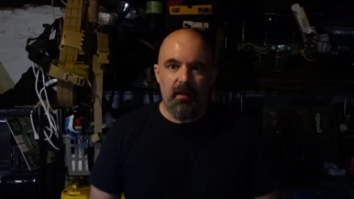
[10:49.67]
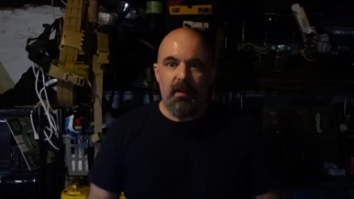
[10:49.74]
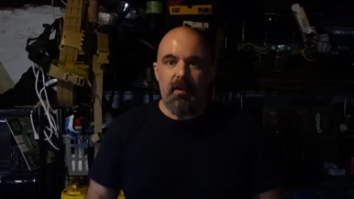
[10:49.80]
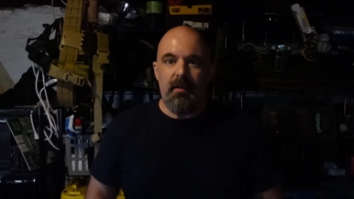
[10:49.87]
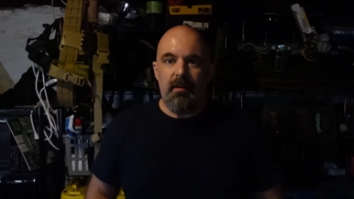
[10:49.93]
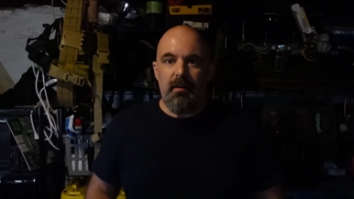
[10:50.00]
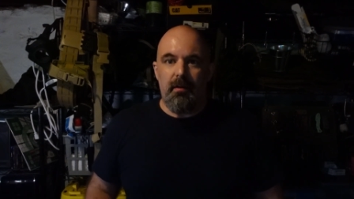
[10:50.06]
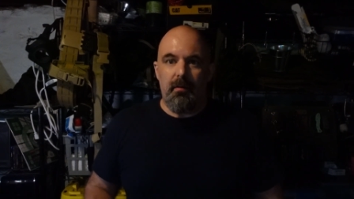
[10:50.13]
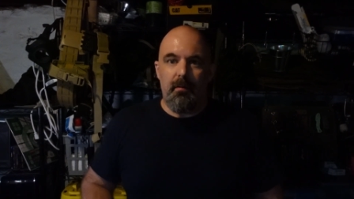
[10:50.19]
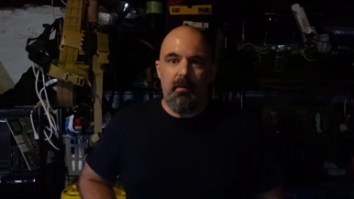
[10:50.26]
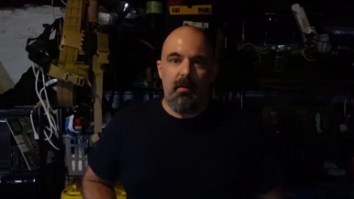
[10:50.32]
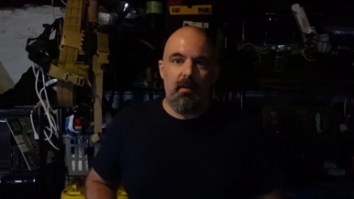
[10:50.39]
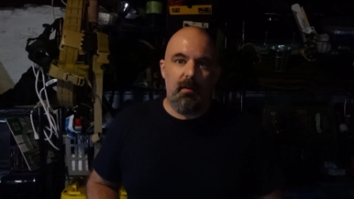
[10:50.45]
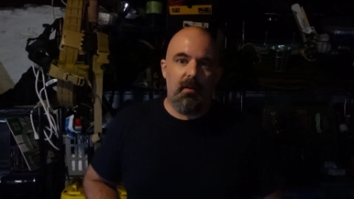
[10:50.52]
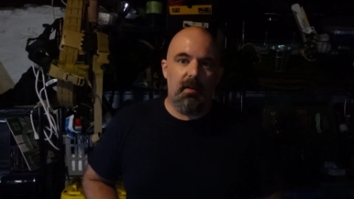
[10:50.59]
I know
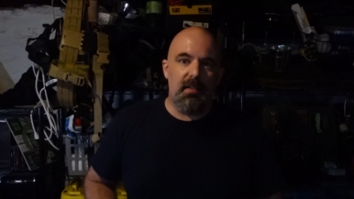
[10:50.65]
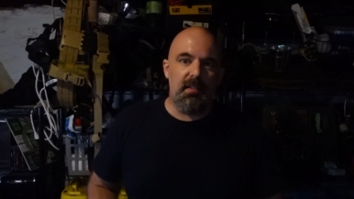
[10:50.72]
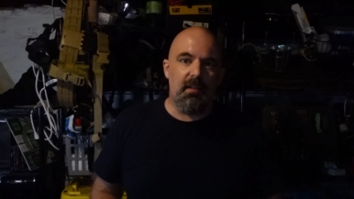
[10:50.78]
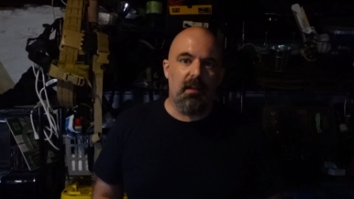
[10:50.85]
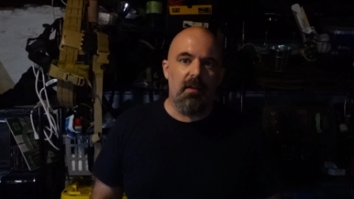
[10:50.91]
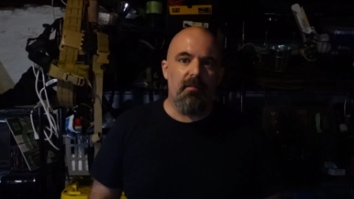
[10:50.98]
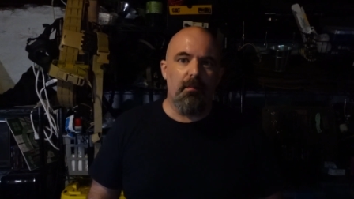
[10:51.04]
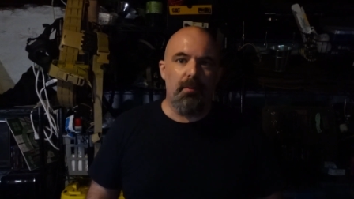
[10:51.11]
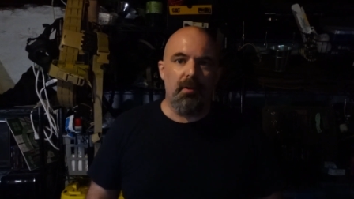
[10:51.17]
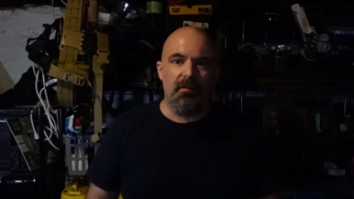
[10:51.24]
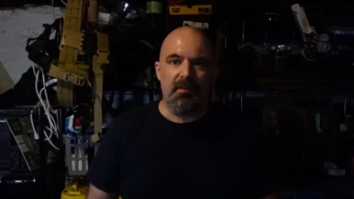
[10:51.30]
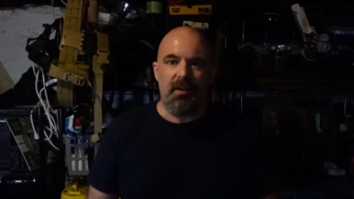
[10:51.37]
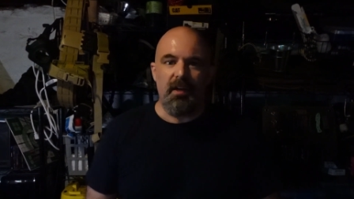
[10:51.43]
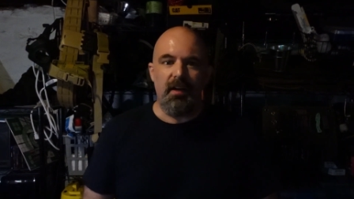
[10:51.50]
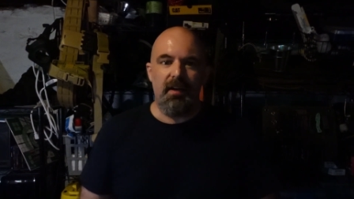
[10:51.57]
I still have a bit of
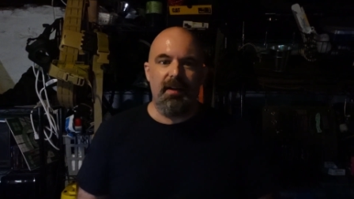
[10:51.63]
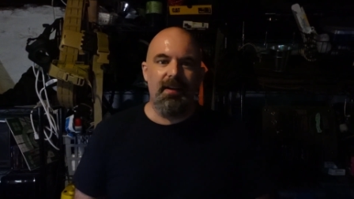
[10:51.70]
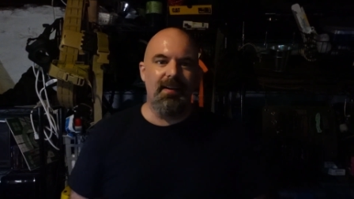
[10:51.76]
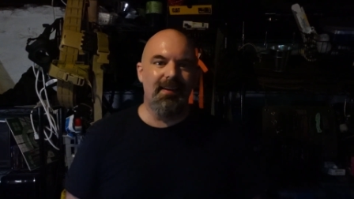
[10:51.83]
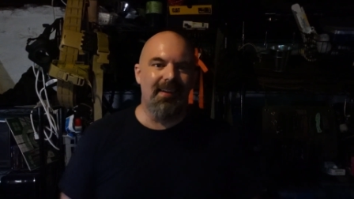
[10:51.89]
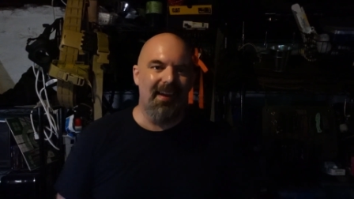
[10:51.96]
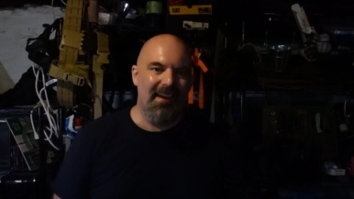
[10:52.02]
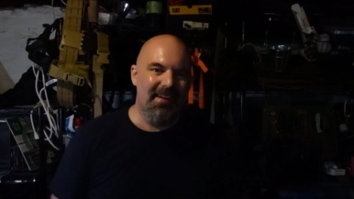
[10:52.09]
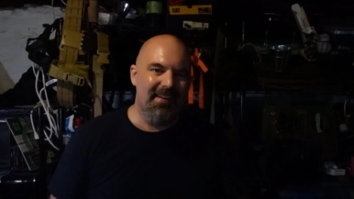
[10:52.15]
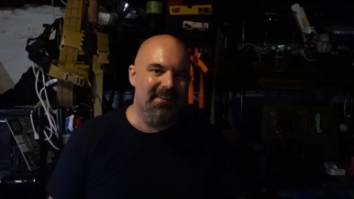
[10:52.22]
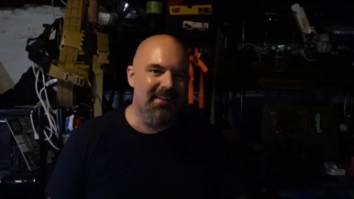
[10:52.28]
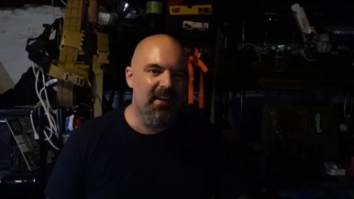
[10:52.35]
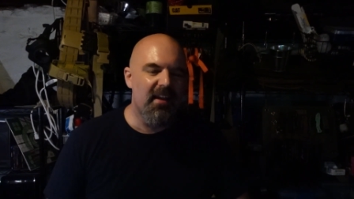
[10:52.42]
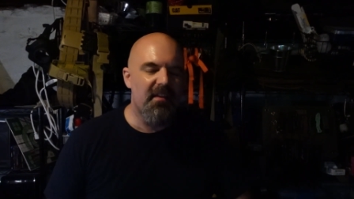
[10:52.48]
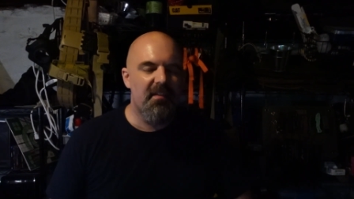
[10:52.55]
a gut, and
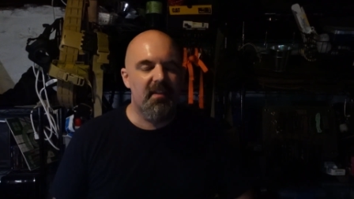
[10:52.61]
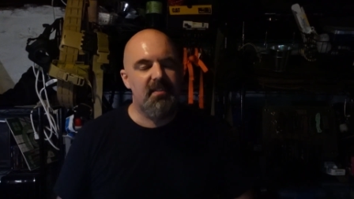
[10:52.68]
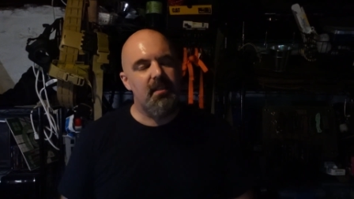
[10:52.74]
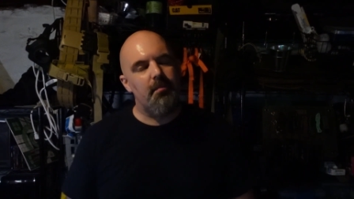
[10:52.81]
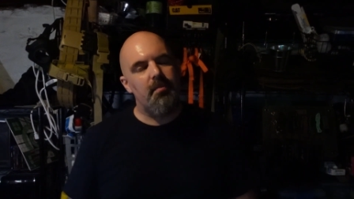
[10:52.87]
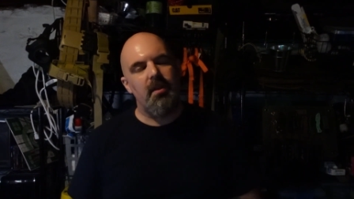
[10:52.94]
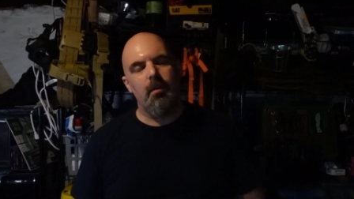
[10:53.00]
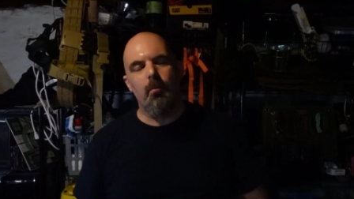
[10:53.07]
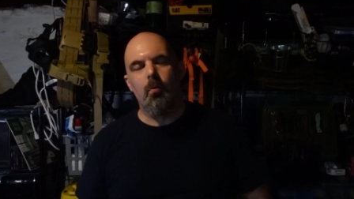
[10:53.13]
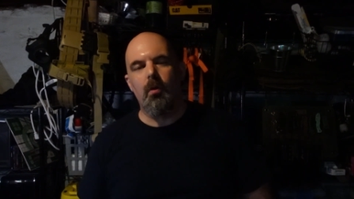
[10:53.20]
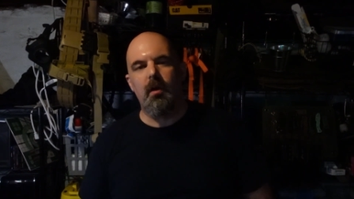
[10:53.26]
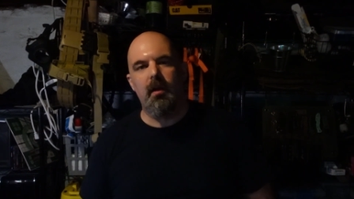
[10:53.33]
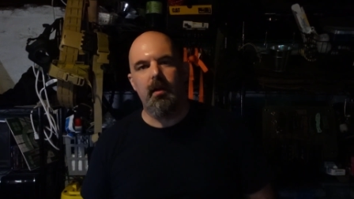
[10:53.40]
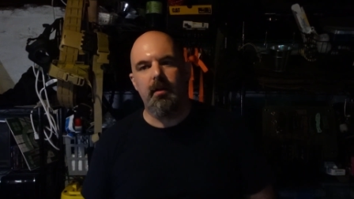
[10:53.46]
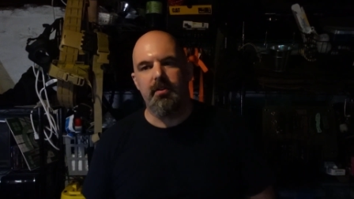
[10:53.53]
that's something I'm
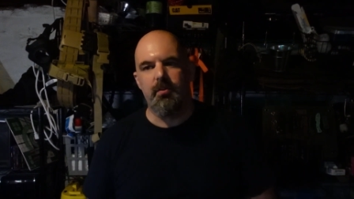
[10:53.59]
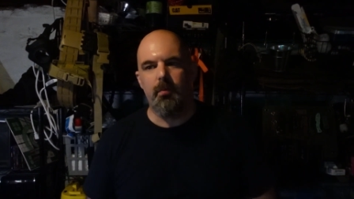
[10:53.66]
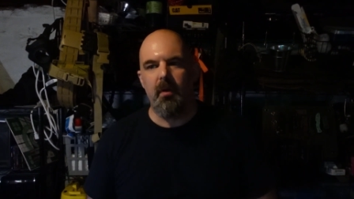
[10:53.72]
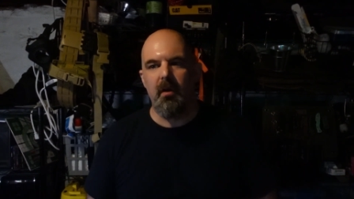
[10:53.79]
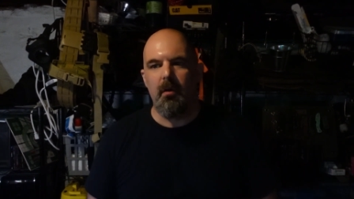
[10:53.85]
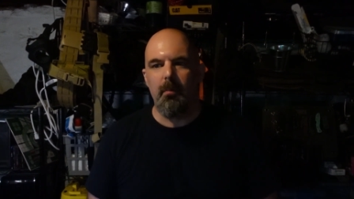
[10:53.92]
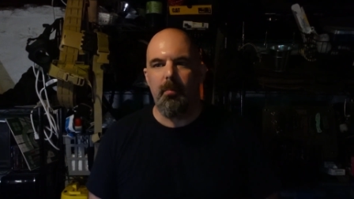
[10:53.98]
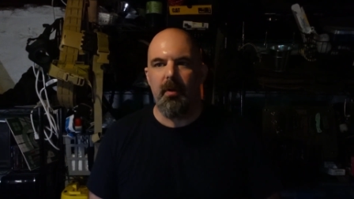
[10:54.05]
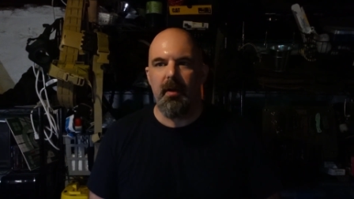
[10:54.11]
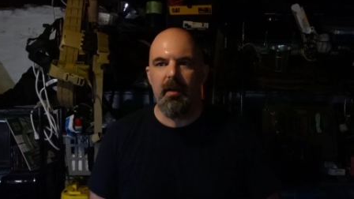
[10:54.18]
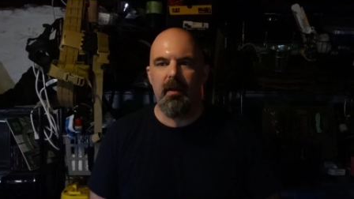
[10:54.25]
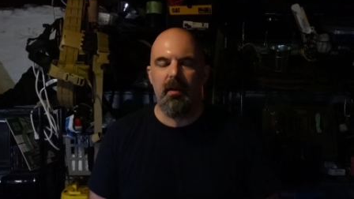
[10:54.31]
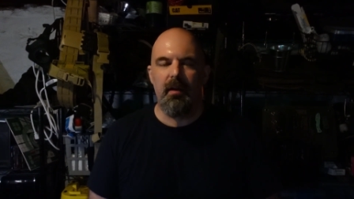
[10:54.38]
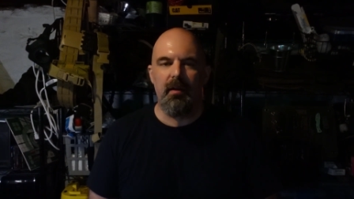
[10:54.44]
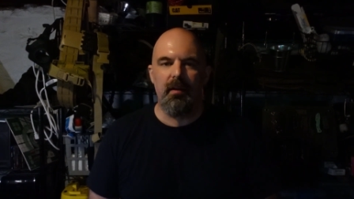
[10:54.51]
working on as well.
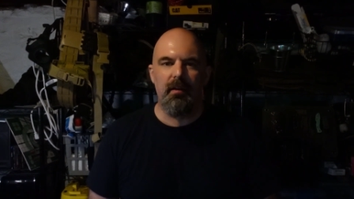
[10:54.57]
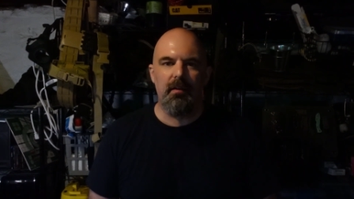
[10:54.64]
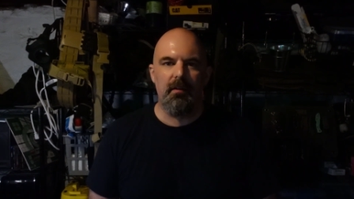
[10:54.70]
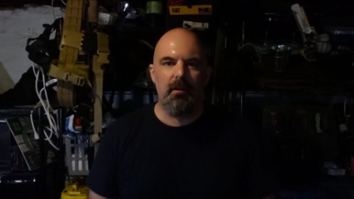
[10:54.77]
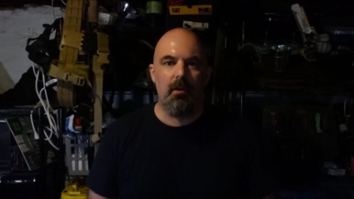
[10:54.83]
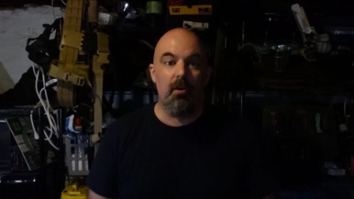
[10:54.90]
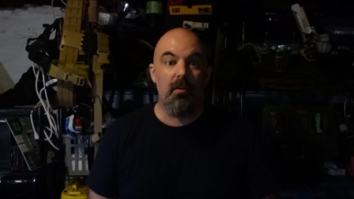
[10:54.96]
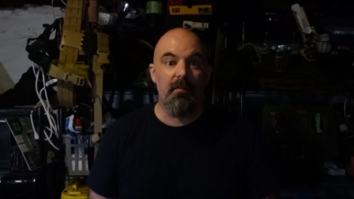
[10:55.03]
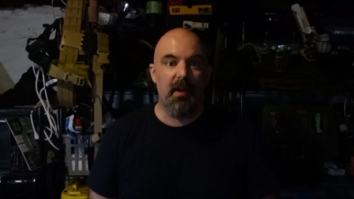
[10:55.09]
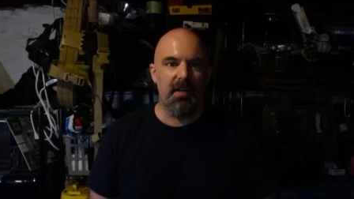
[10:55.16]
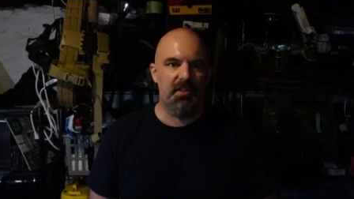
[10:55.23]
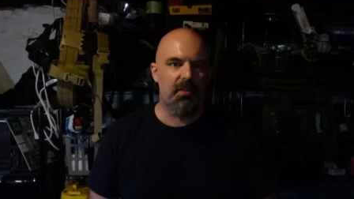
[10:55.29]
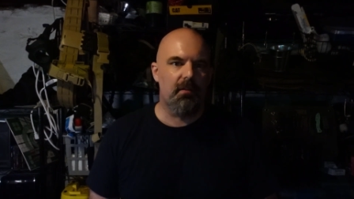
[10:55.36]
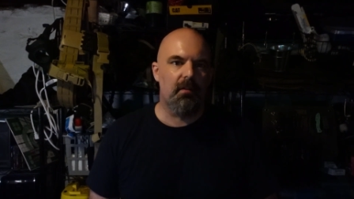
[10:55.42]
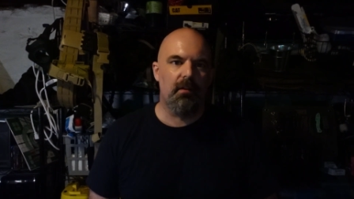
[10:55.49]
But
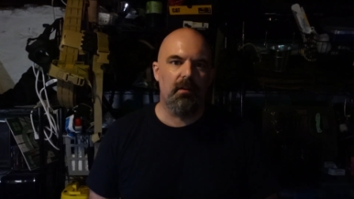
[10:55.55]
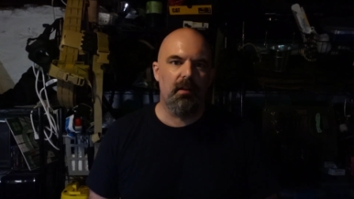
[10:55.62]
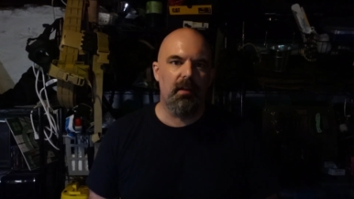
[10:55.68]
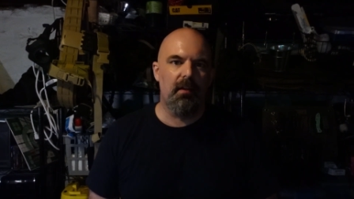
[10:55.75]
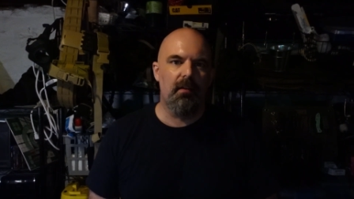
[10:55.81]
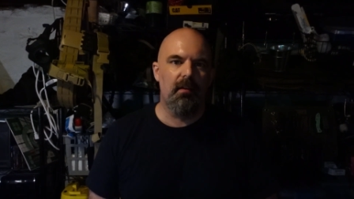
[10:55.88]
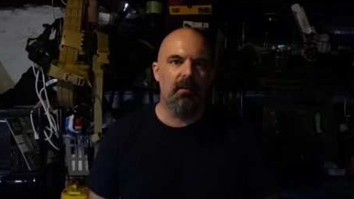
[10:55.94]
cardiovascularly,